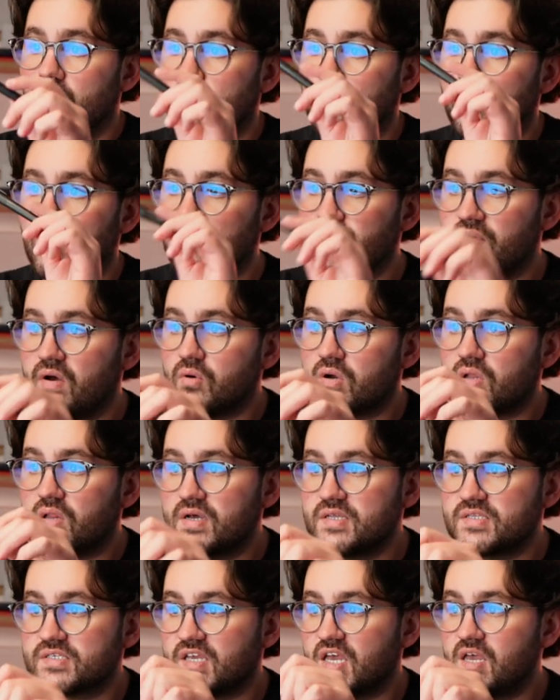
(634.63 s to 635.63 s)
One of our
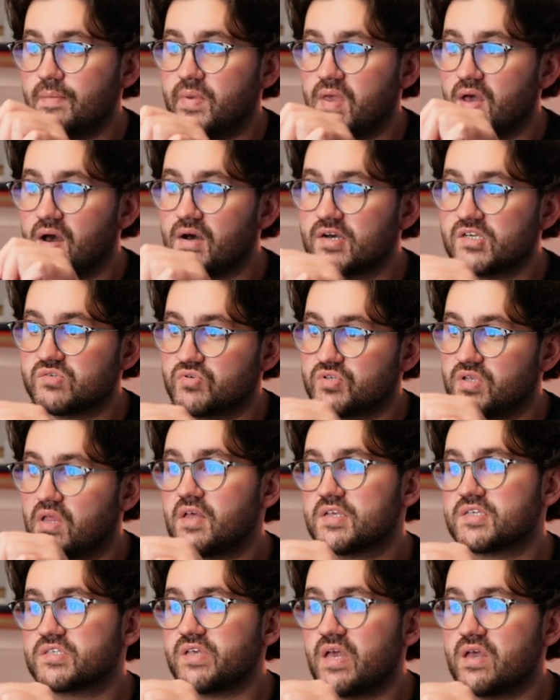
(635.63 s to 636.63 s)
clients' KPIs was that
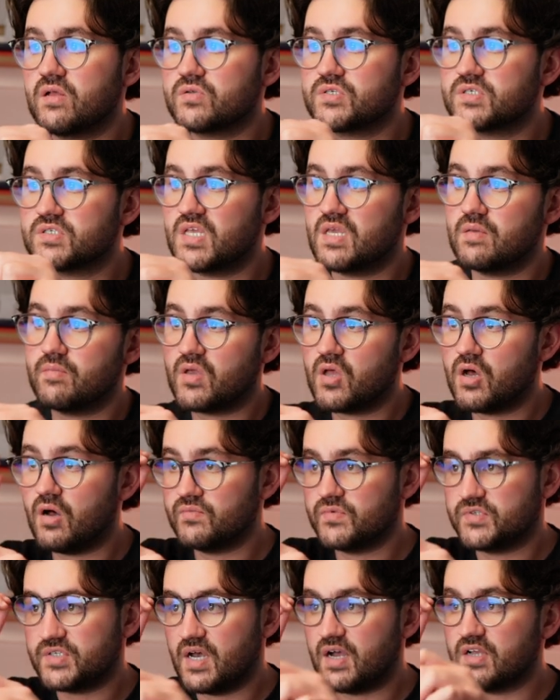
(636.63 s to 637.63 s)
a sales team
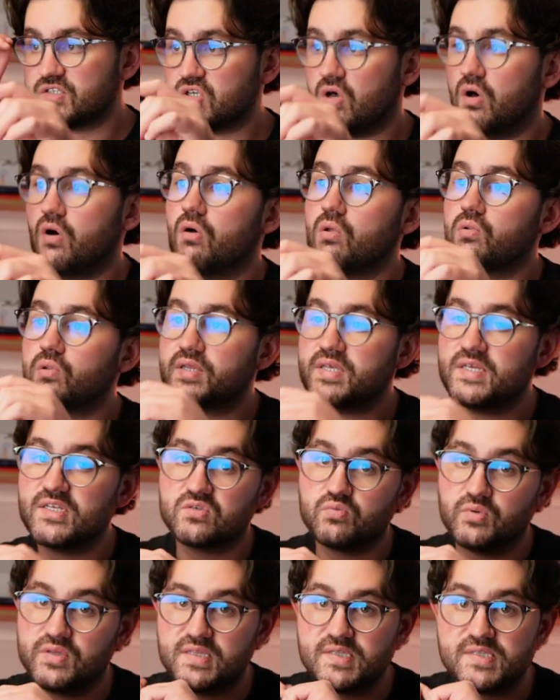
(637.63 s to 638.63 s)
contact all
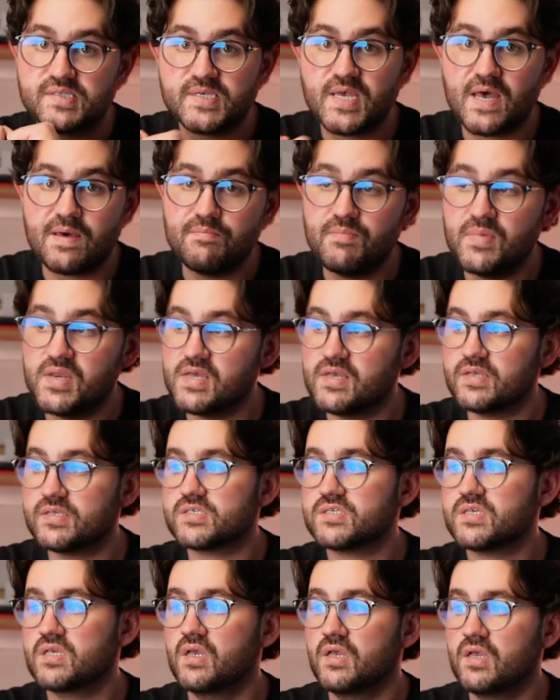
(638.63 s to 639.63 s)
leads within 10
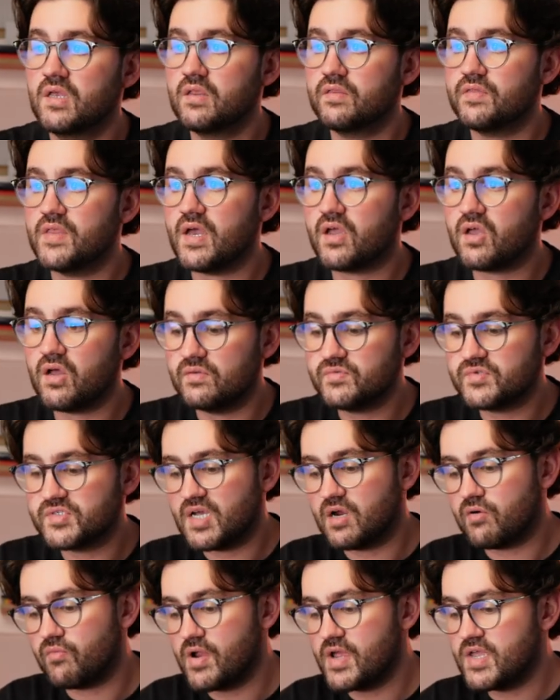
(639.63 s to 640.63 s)
minutes. Their
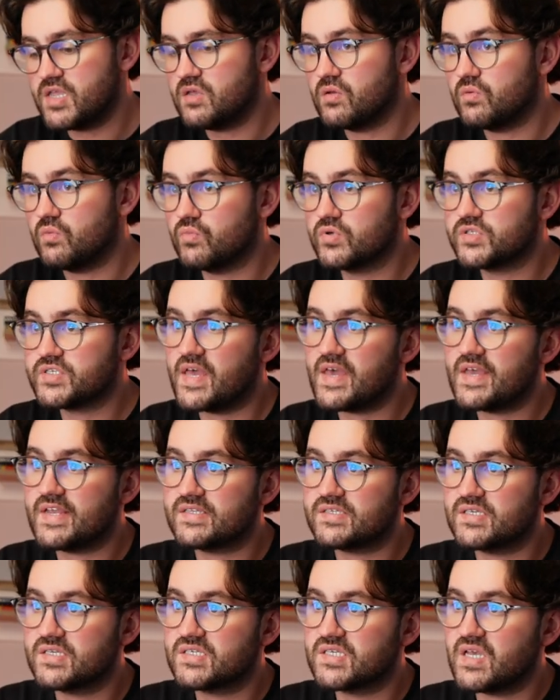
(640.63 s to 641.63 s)
contact rate was
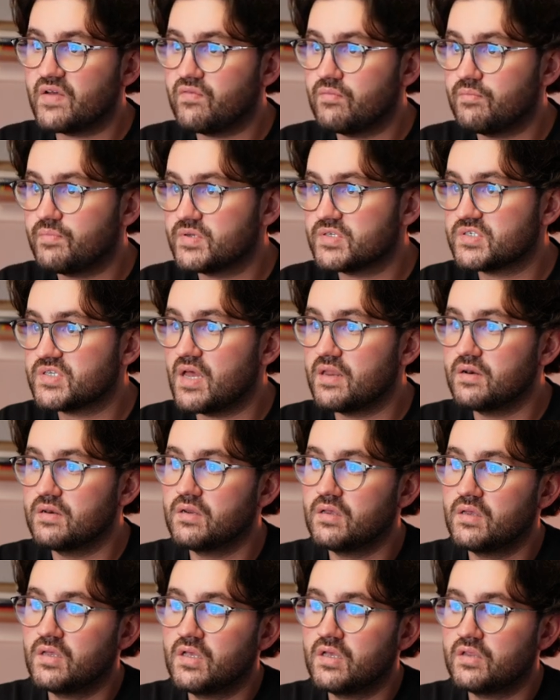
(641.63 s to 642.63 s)
87%.
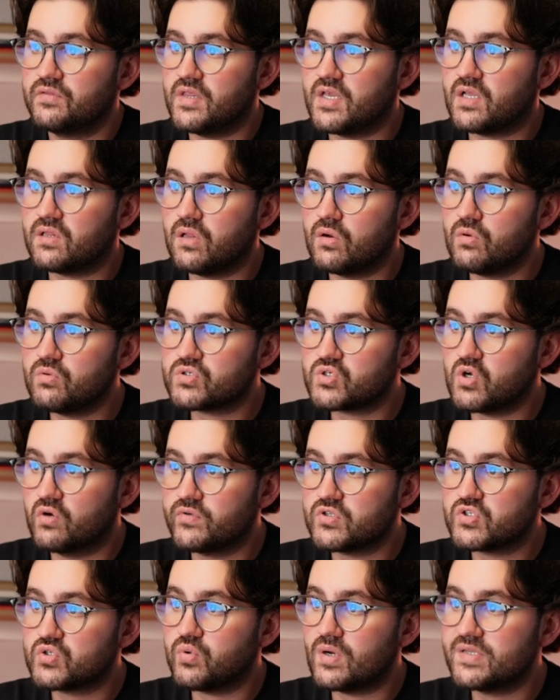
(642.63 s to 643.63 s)
They closed
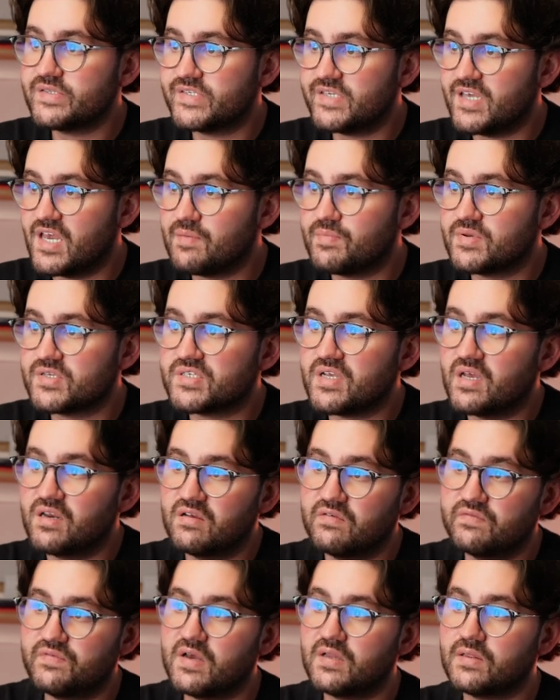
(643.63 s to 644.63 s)
over 28%
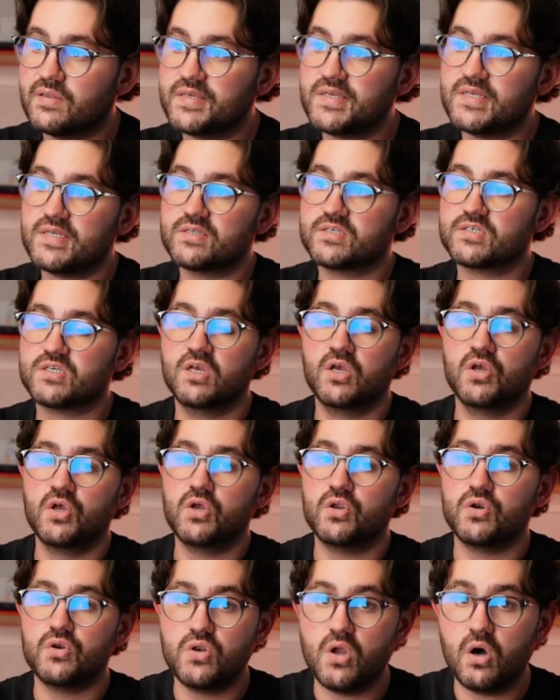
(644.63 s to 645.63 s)
of their leads.
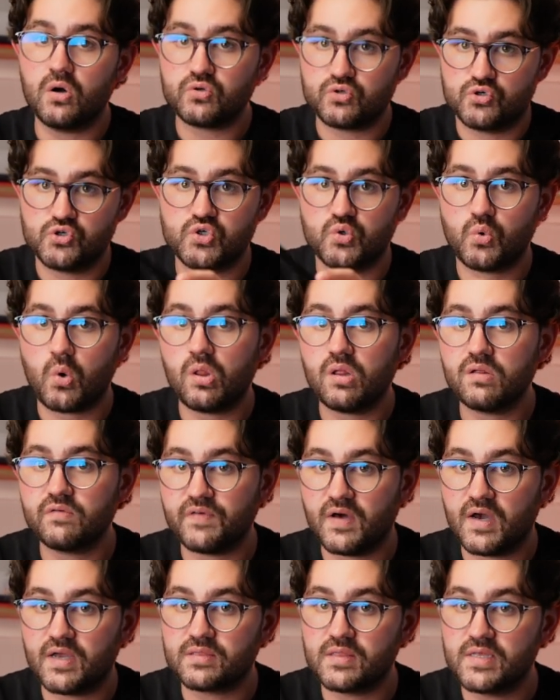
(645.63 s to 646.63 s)
Not just
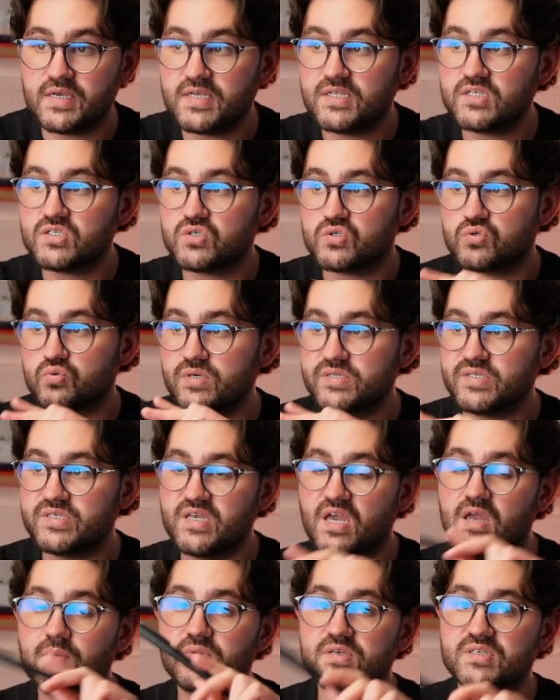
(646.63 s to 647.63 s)
qualified leads,
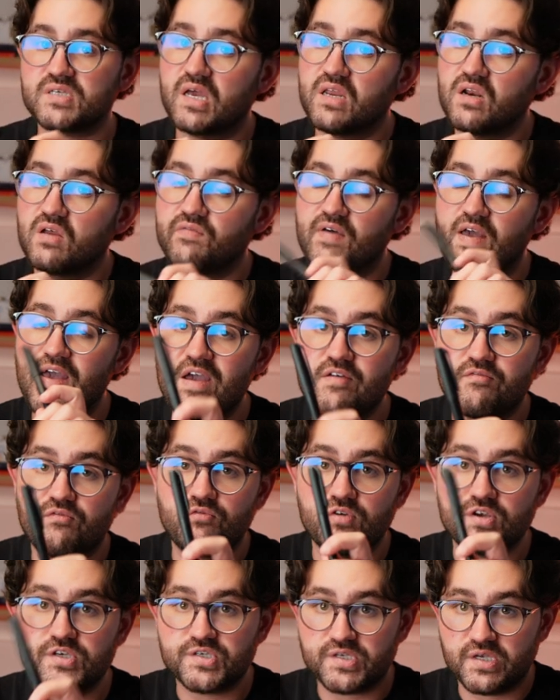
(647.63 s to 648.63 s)
28% of
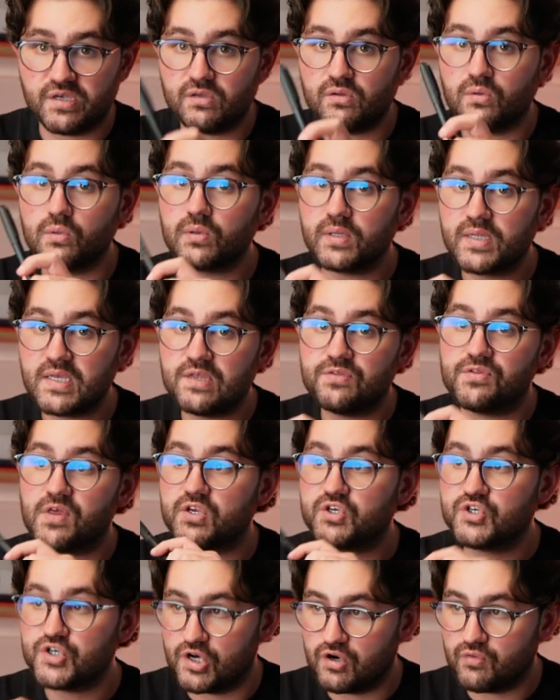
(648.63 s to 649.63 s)
every single lead they
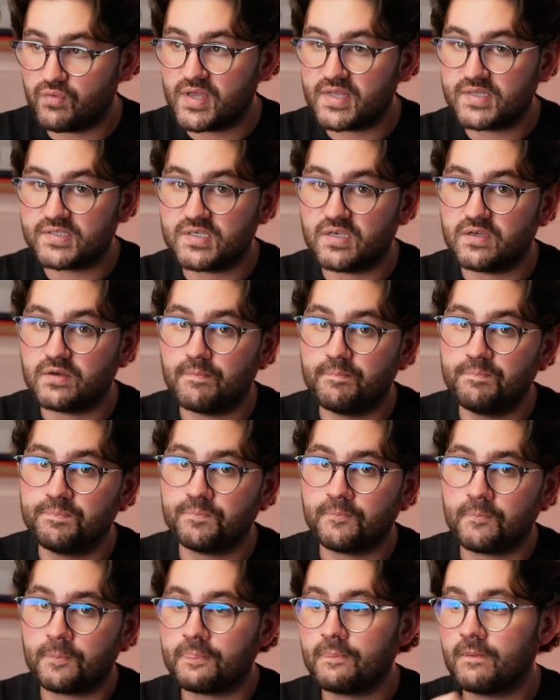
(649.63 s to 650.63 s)
generated.
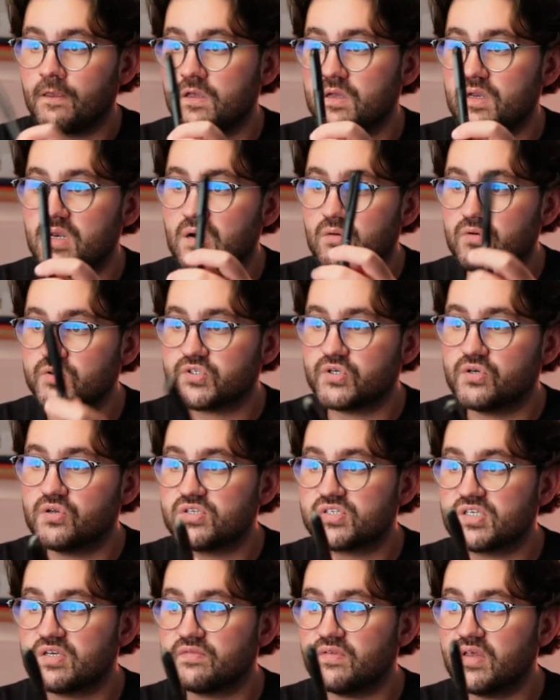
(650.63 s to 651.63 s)
Now,
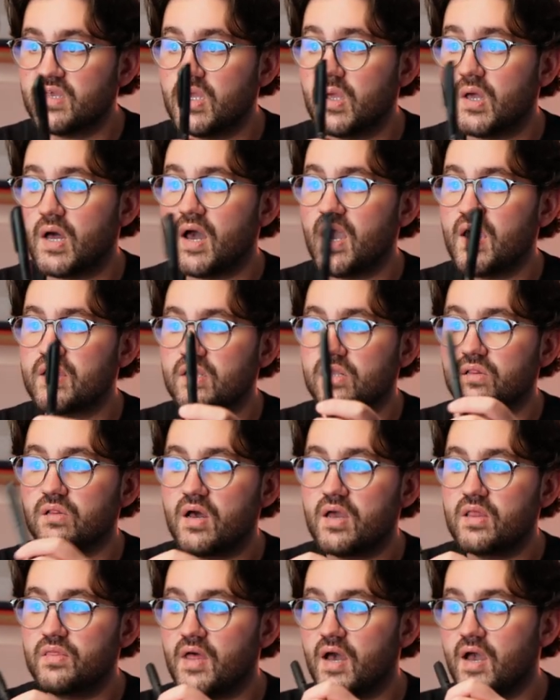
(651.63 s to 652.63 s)
alternatively, I had a
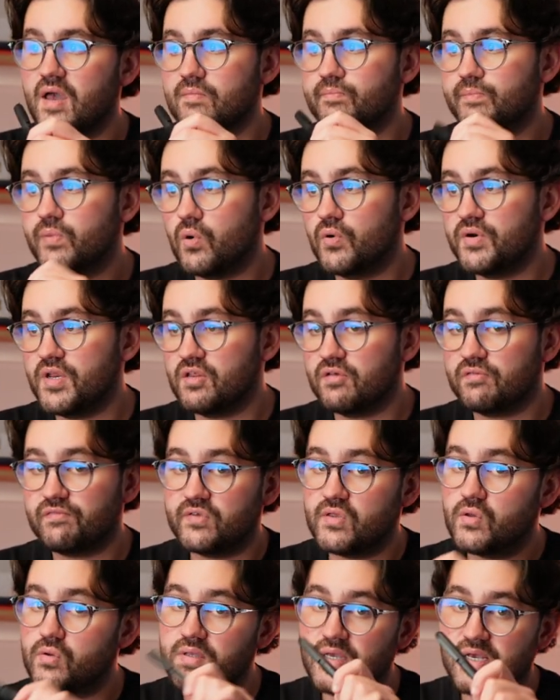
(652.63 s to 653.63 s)
client that I onboarded a
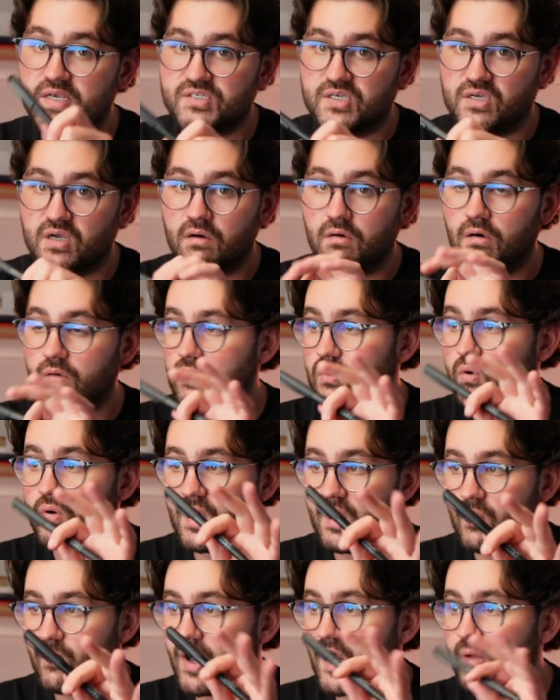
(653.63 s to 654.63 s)
few years ago,
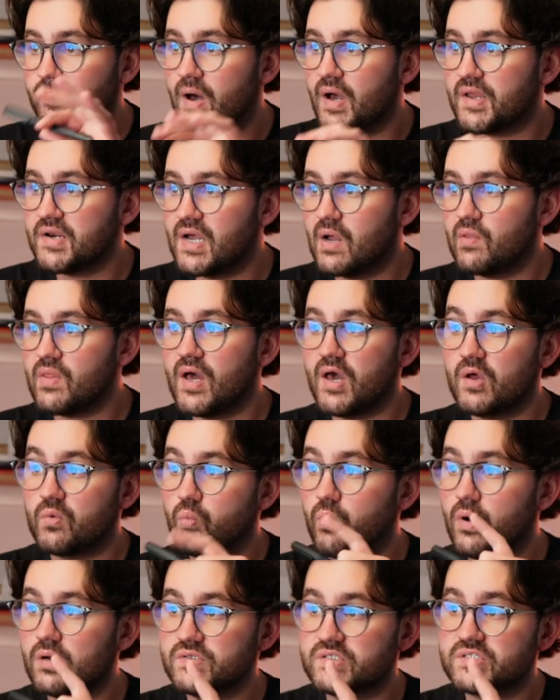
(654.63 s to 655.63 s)
quite a while back now, that
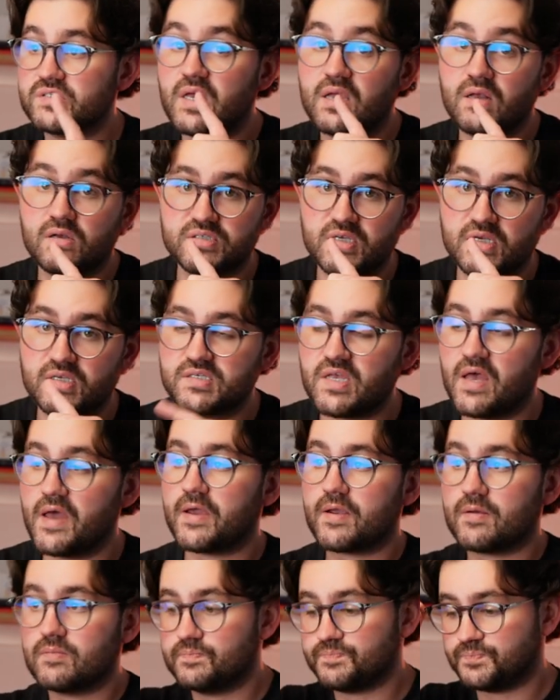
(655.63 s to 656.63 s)
had 1 sales exec.